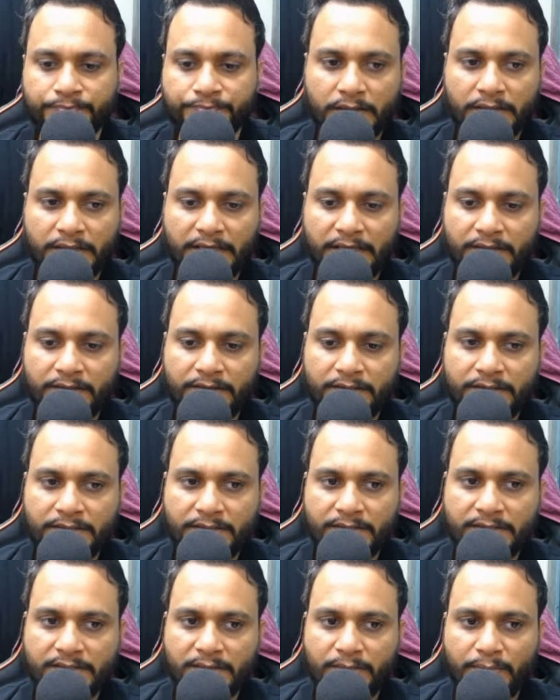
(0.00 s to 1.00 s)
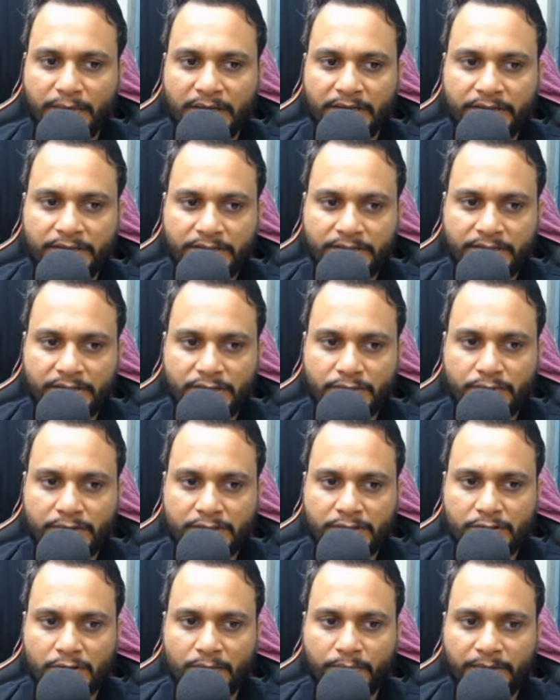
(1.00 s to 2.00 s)
then in this case, the binary search will
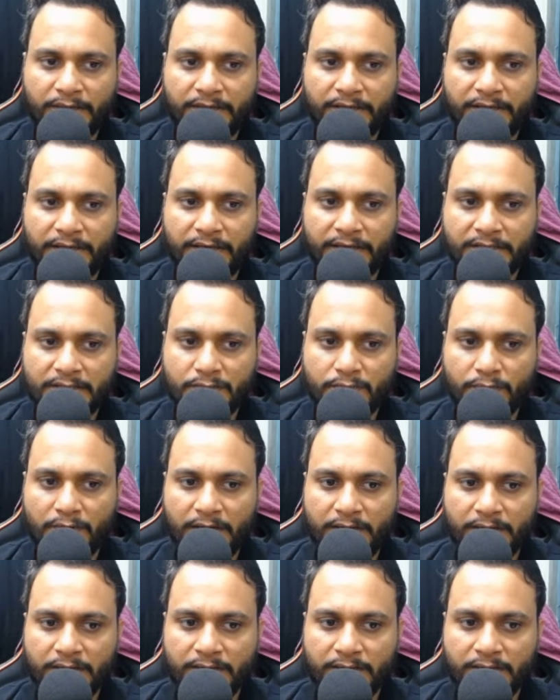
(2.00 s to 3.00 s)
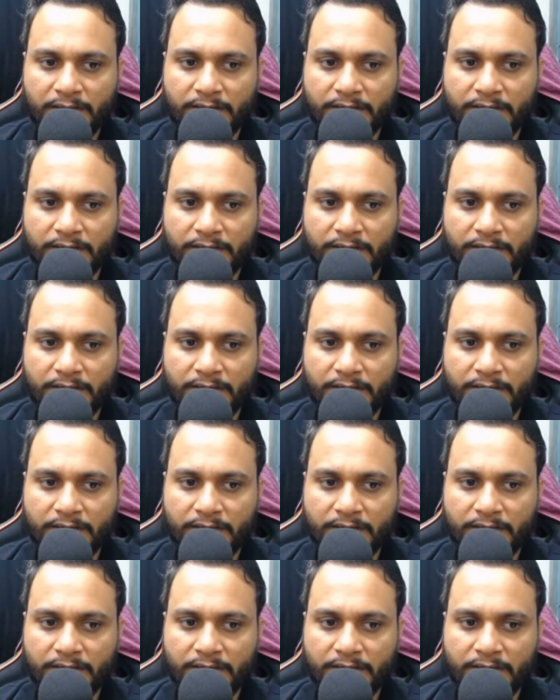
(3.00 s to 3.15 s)
stop at index 1.